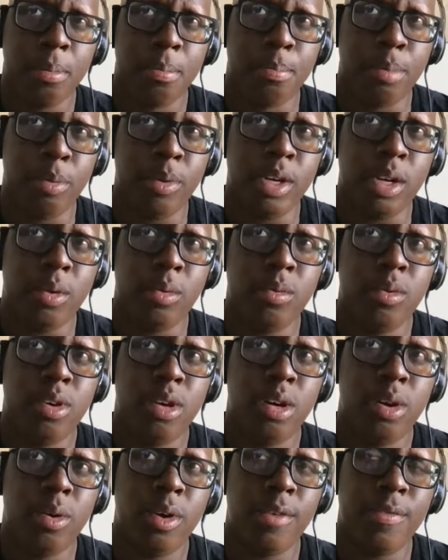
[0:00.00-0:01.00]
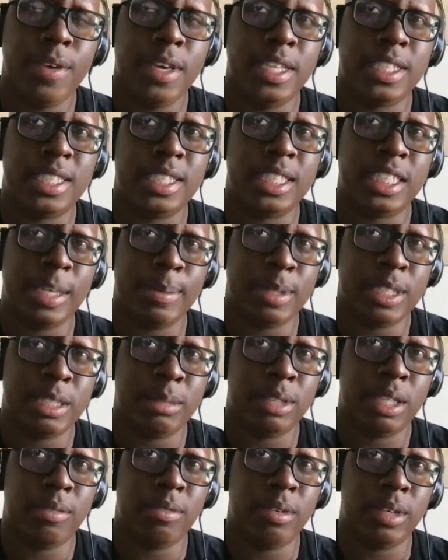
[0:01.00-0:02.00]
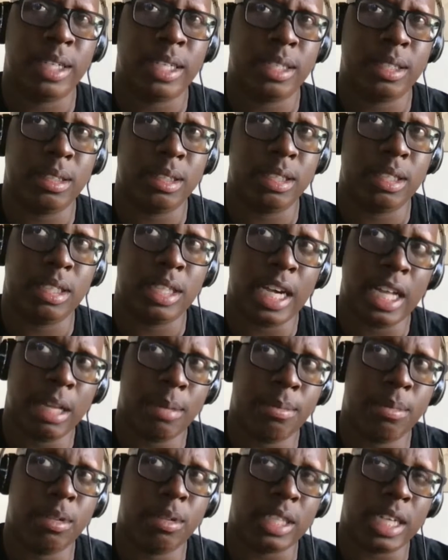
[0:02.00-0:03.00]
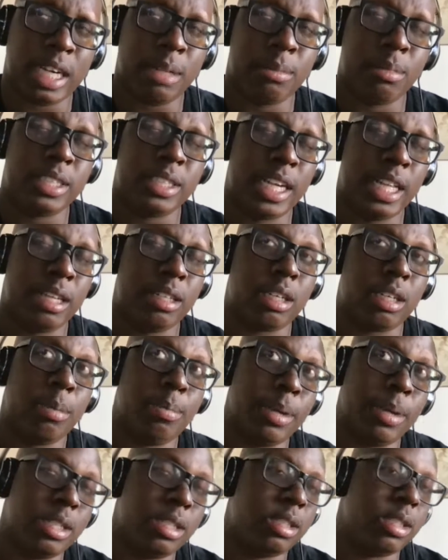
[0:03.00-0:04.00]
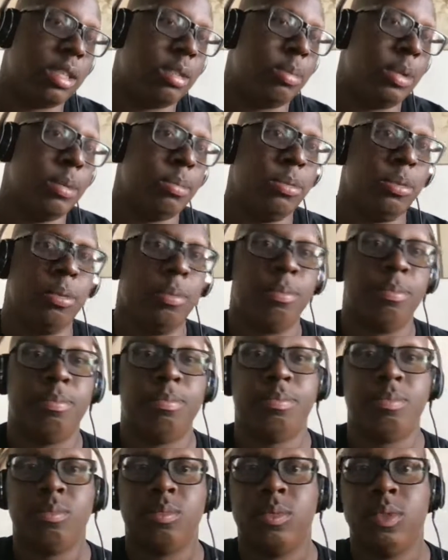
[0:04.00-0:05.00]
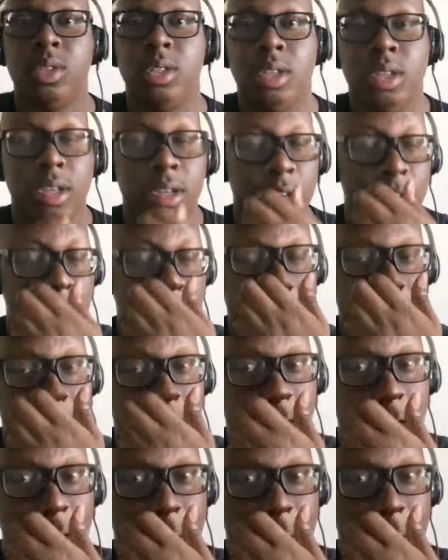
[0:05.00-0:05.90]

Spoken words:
But we don't know if he's championship level caliber talent compared to those other people, right?